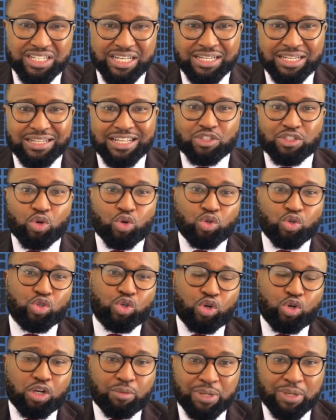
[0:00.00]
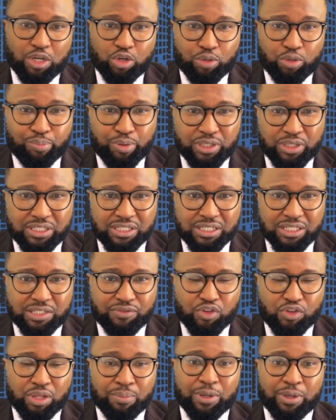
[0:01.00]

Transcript: and that's also going to be good politics for them.